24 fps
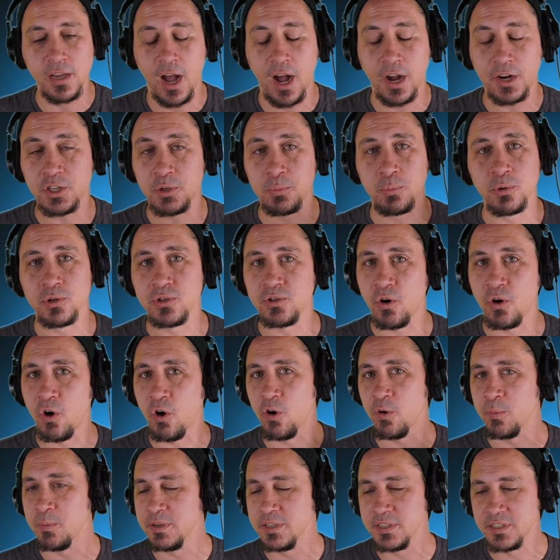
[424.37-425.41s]
octopus
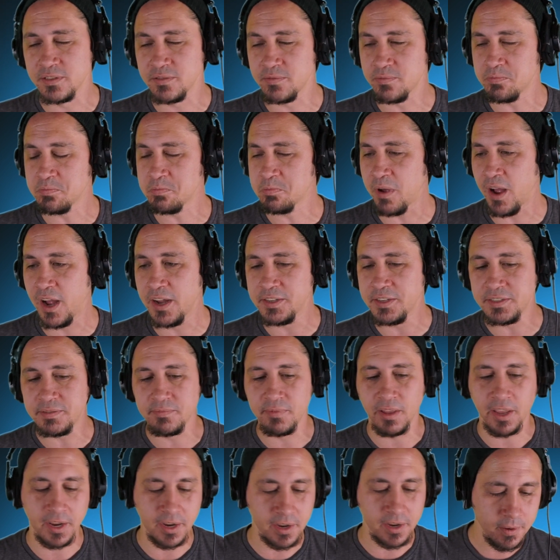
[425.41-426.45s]
arm is I
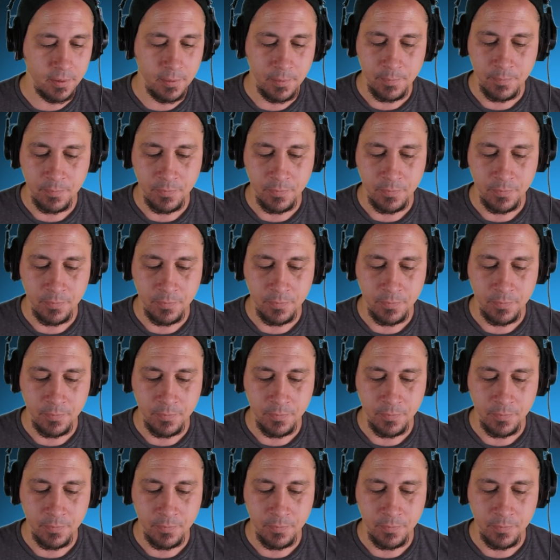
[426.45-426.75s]
like